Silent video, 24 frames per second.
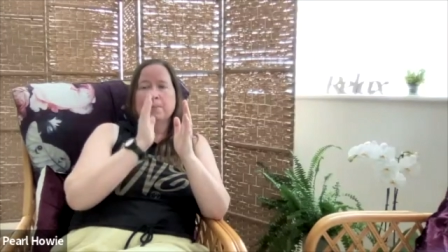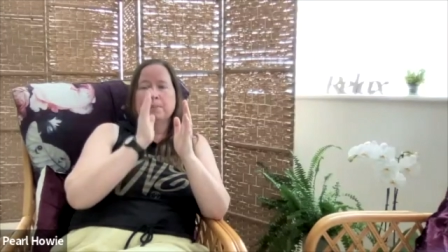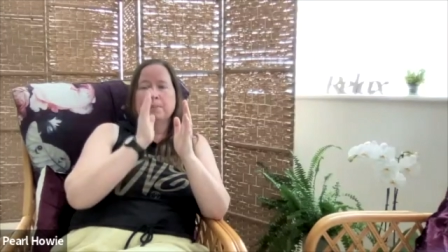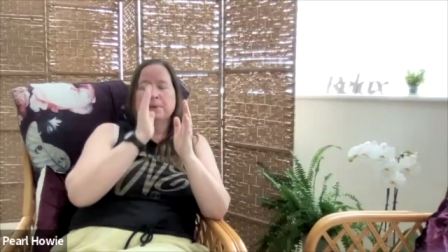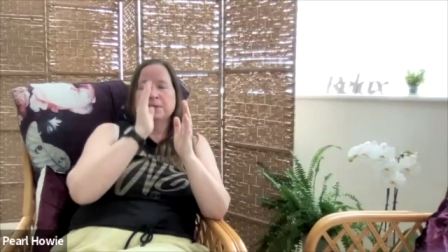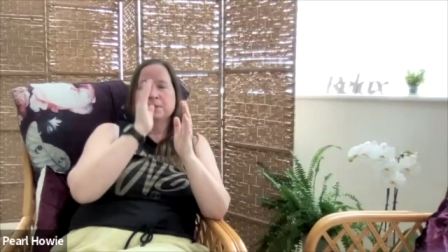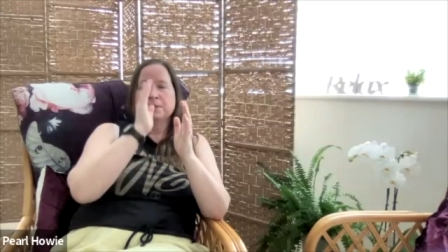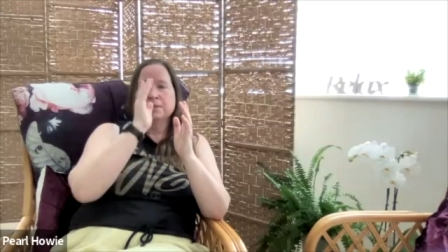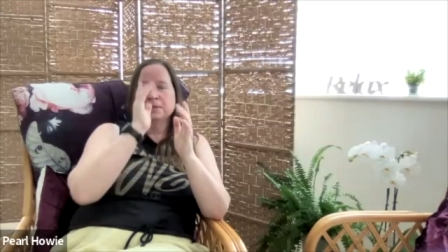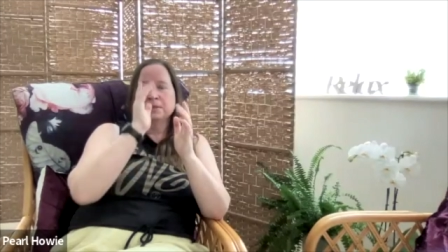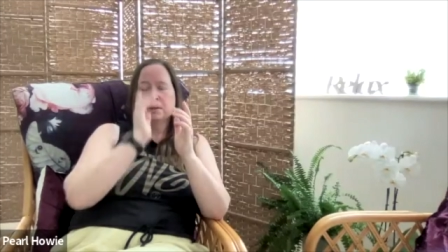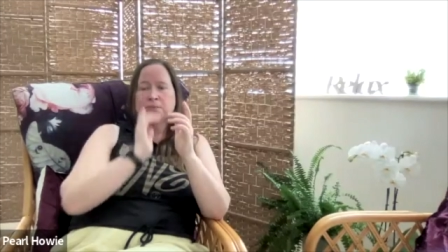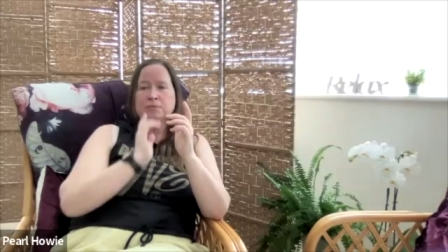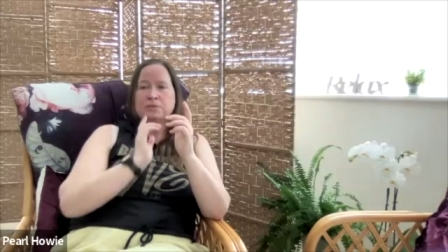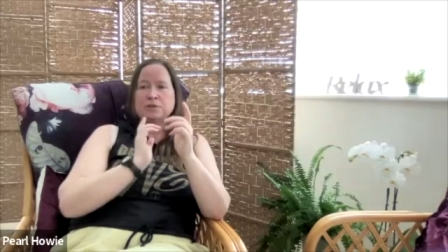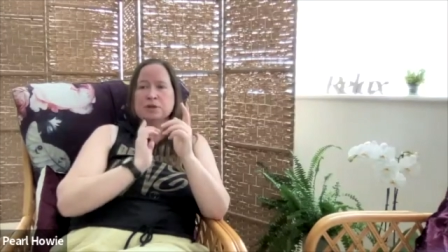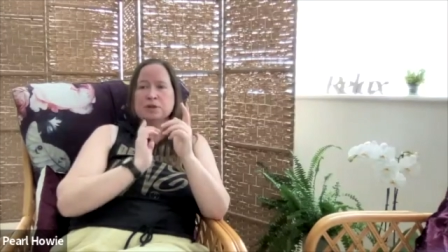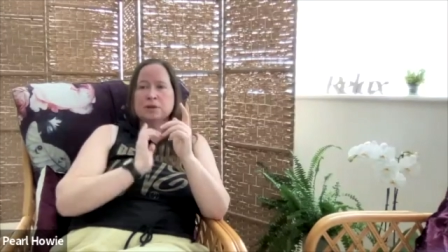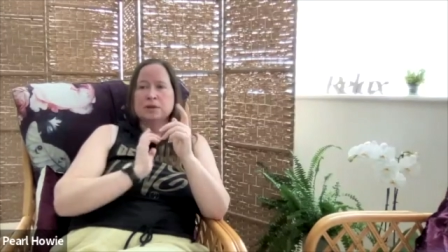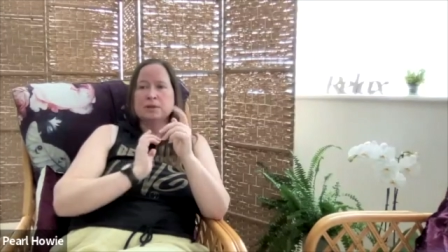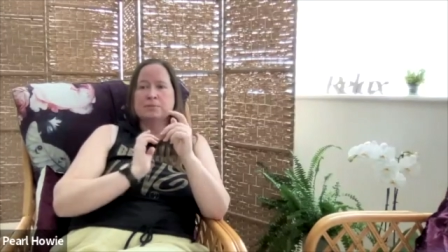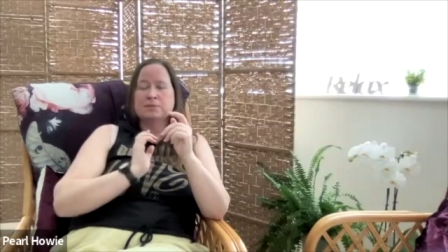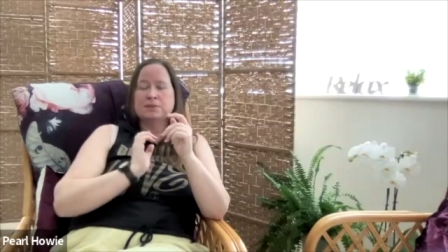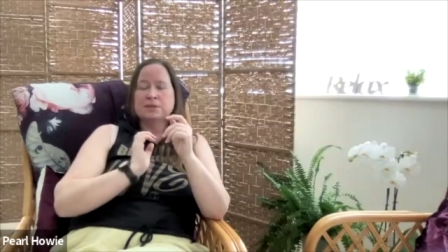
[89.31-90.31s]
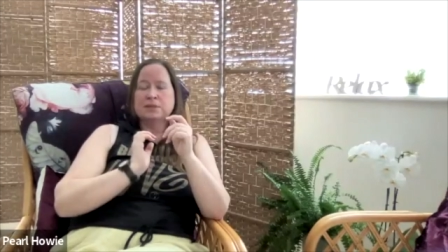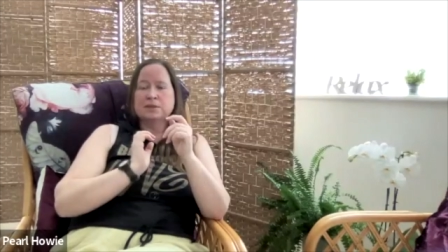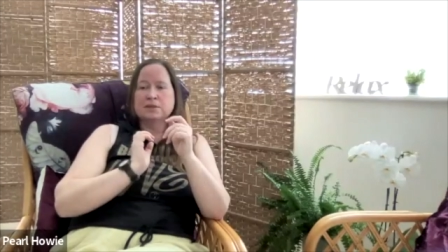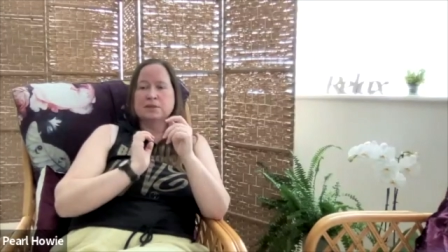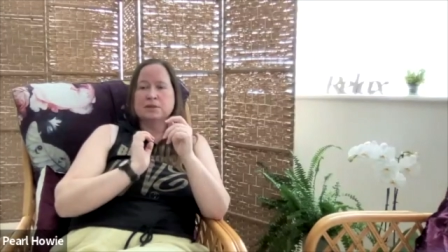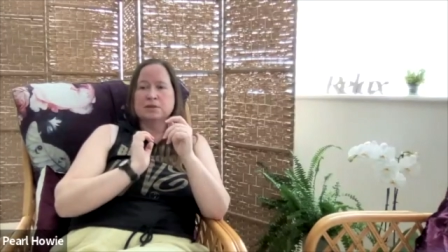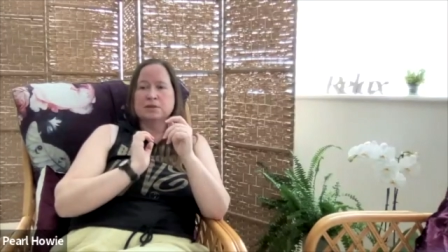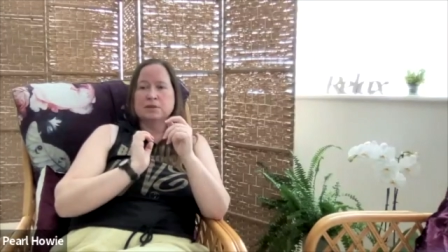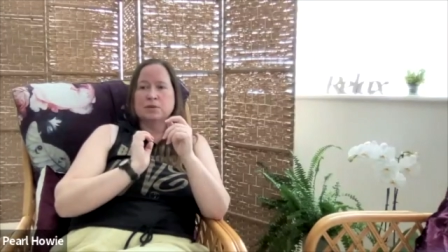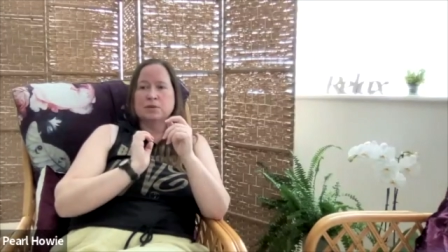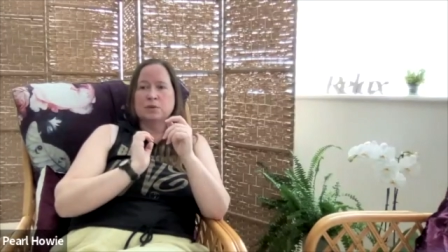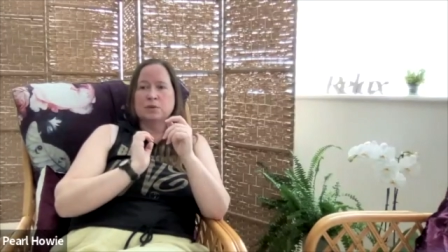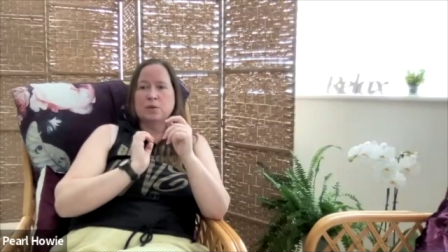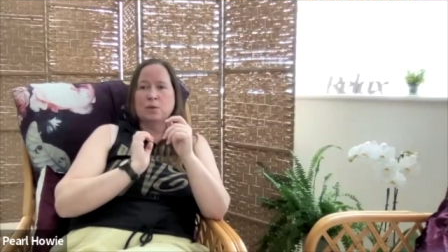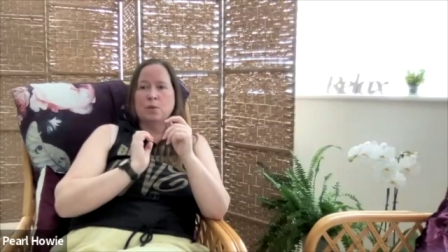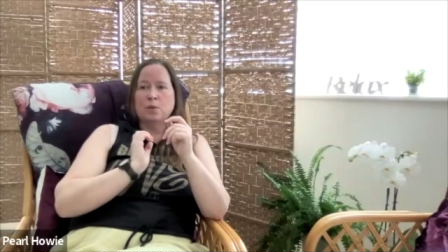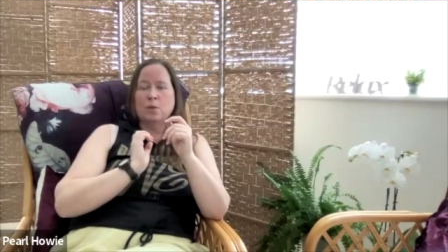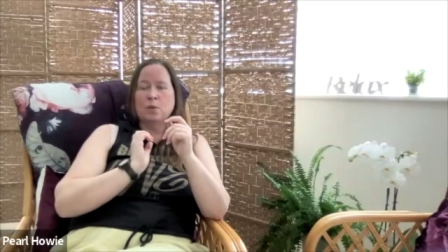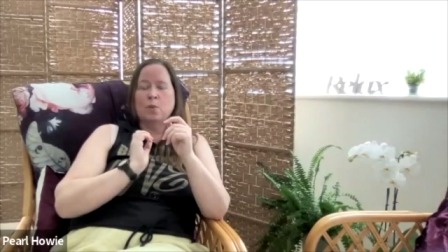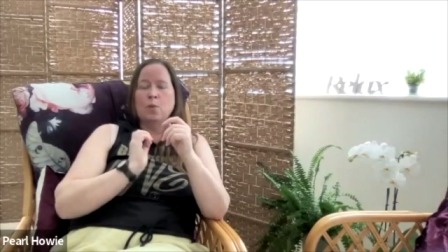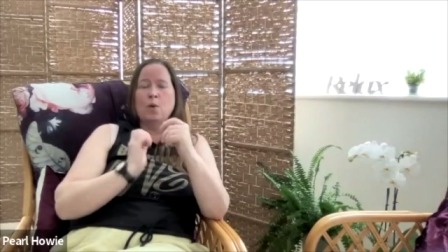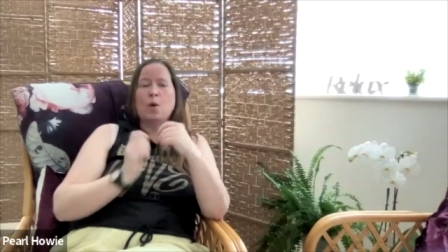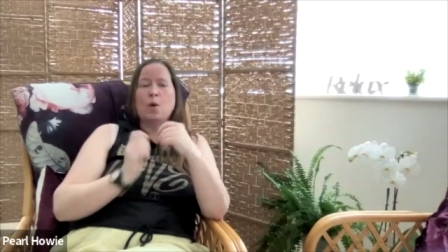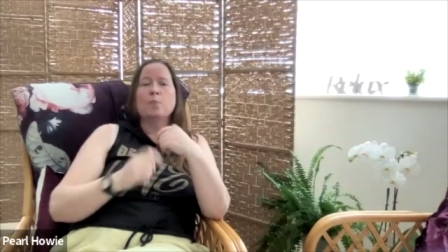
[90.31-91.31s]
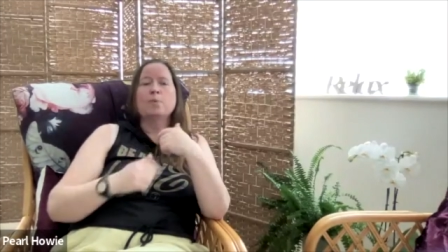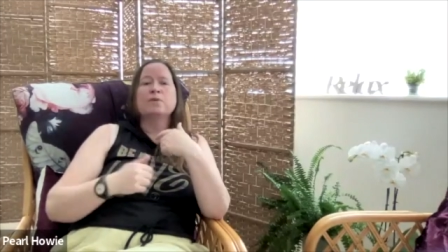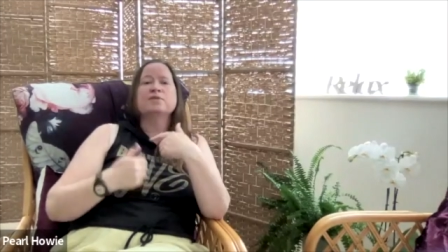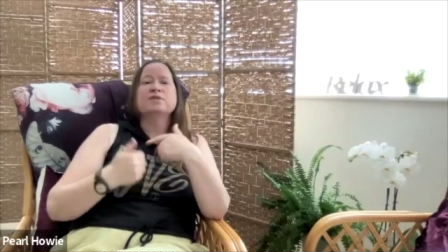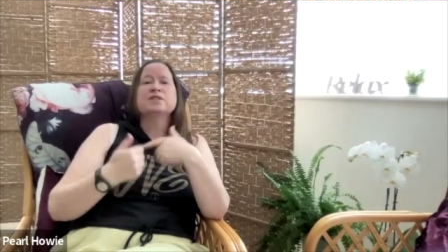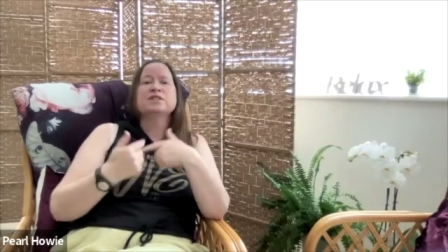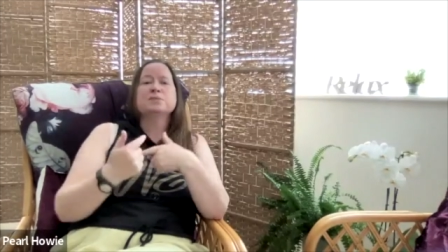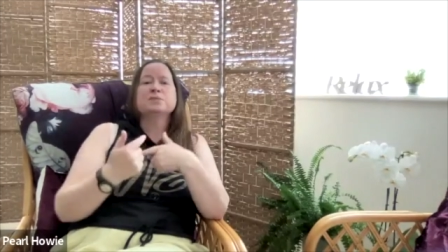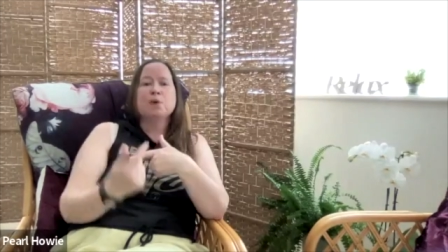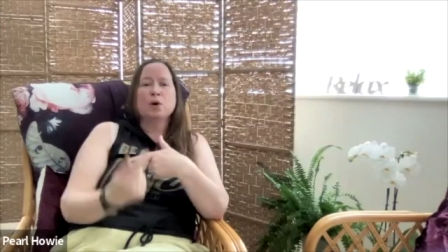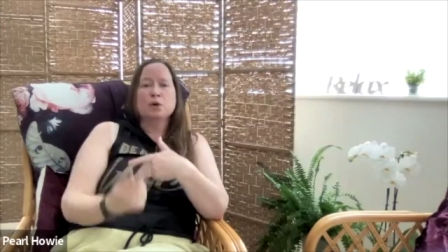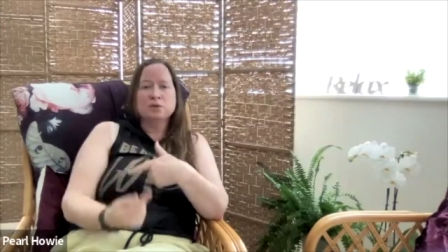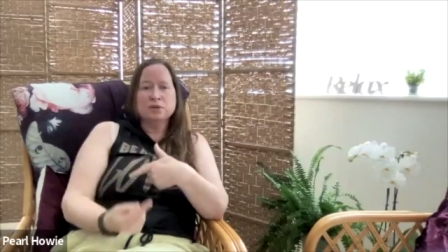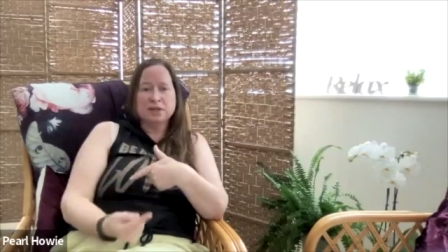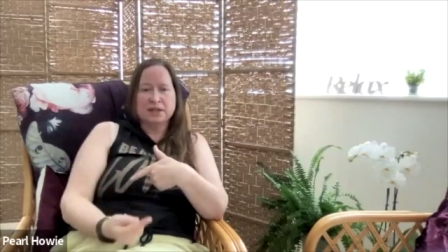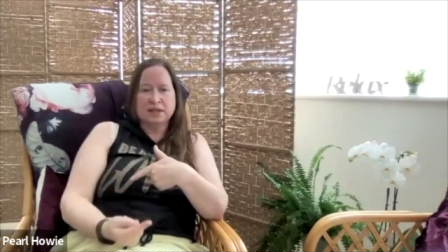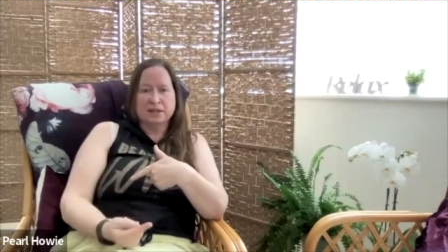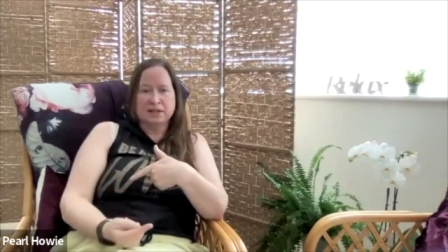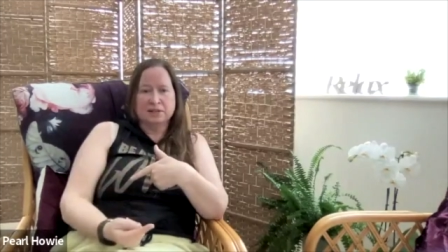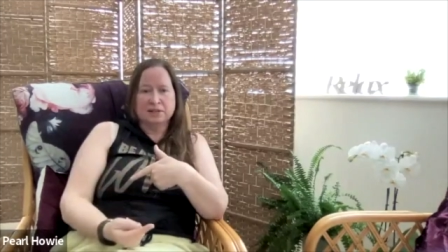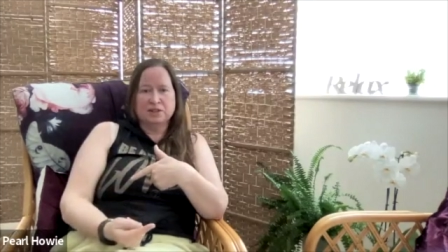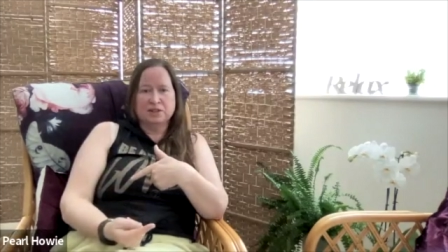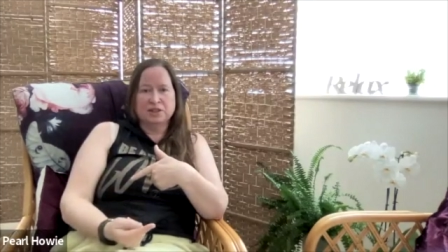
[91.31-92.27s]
But sometimes what we're responding